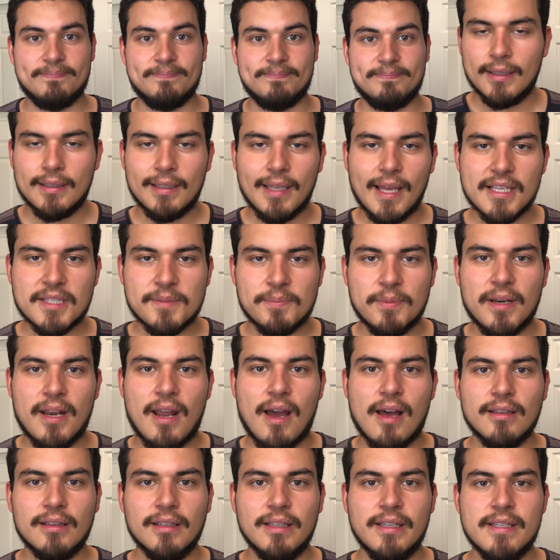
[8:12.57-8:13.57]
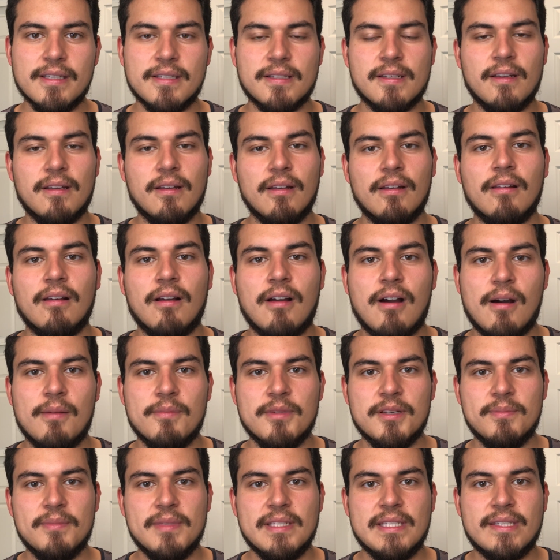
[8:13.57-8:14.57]
And last but not least, another
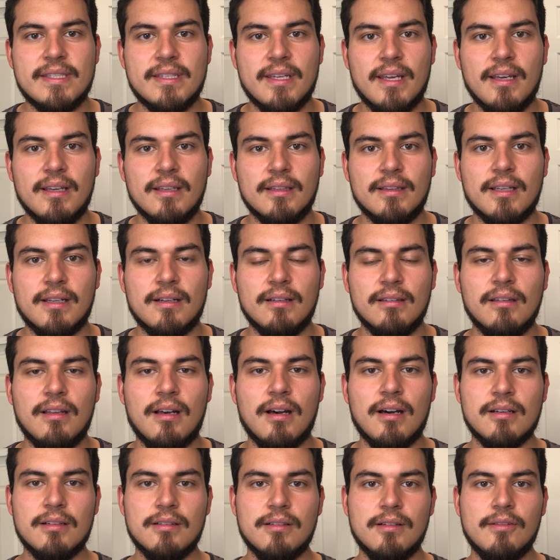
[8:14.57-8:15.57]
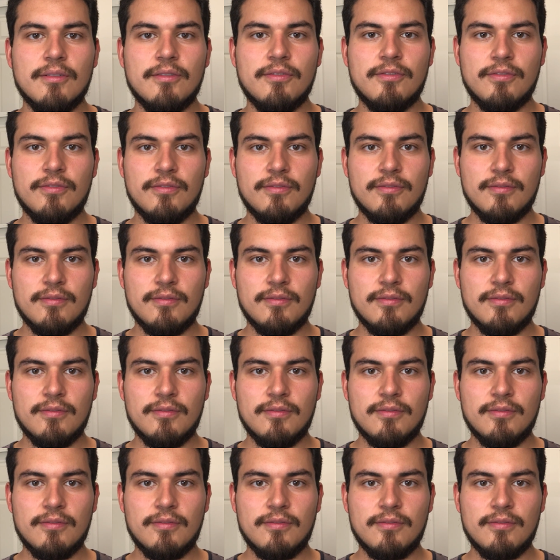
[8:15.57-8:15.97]
common mistake that a lot of